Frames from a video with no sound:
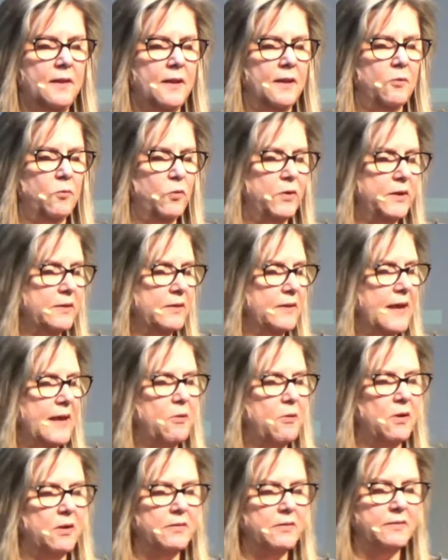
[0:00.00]
And we
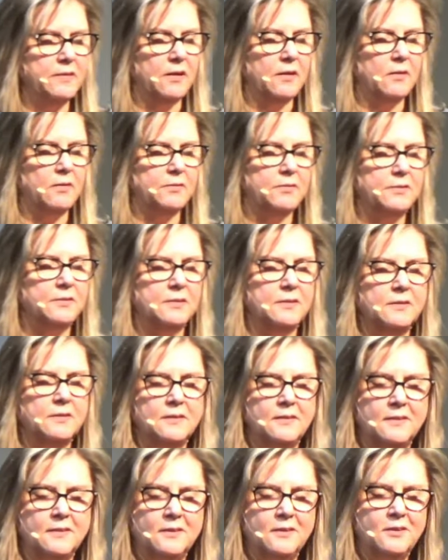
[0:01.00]
allow ourselves
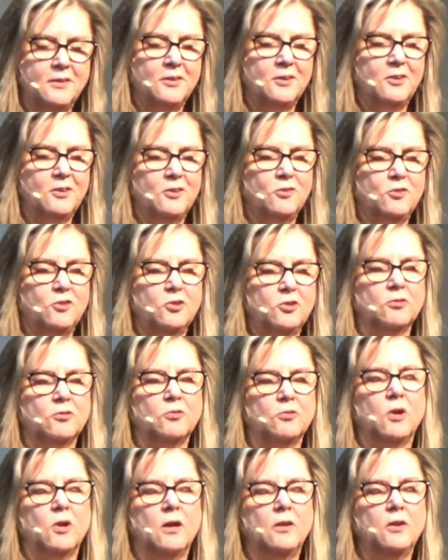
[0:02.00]

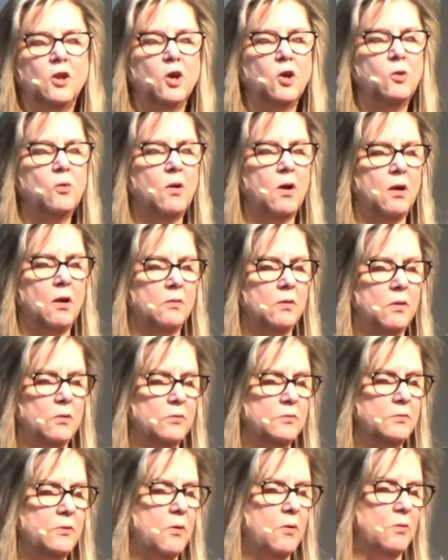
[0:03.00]
to know our
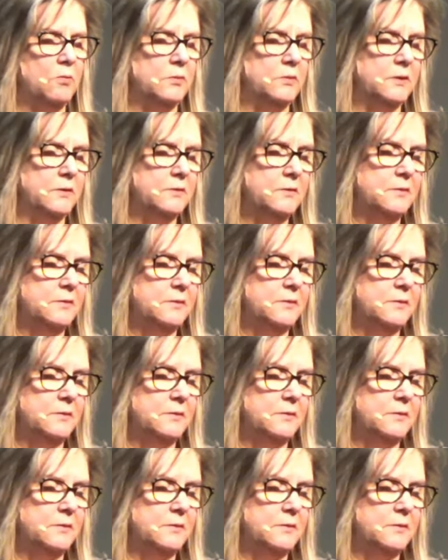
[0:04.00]
own wholeness,